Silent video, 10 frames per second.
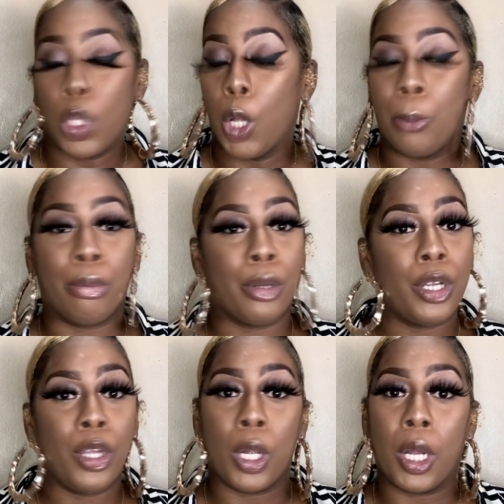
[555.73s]
your
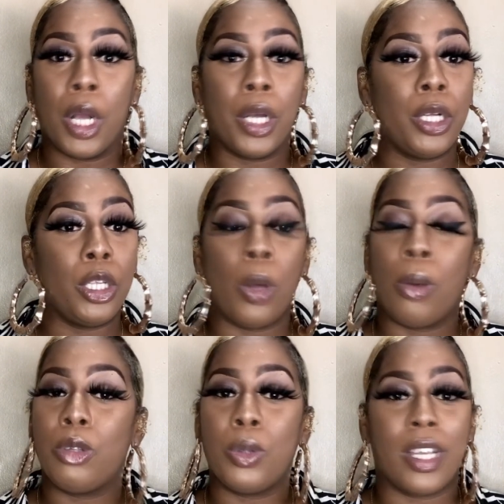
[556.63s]
brother your uncle you
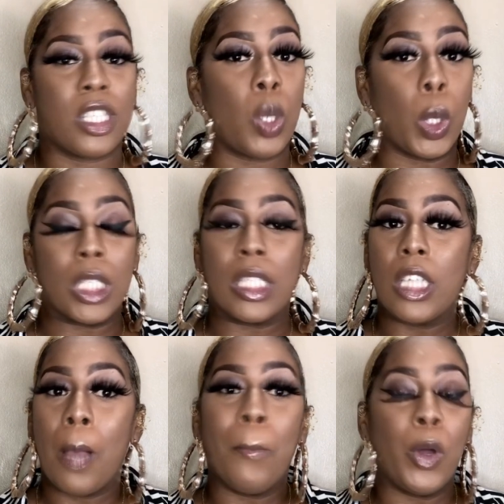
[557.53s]
want me to escort
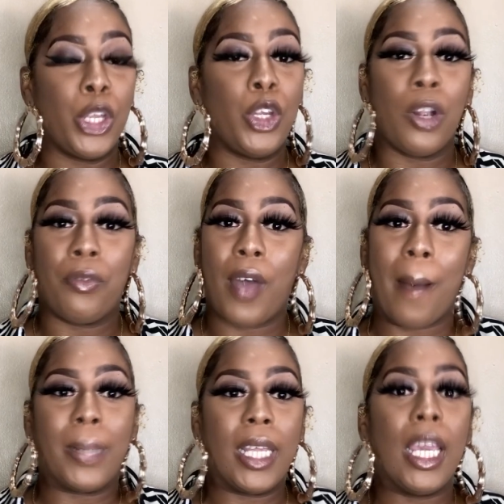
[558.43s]
somebody in your
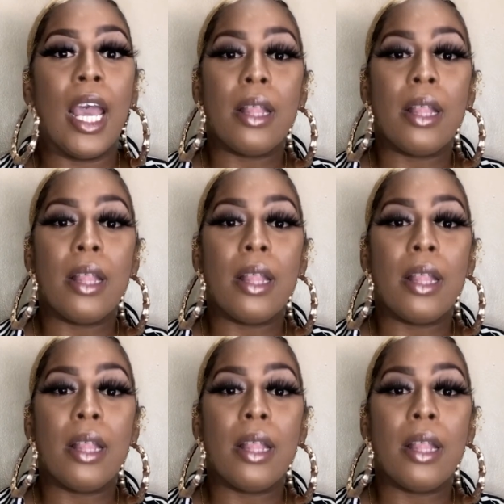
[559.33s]
family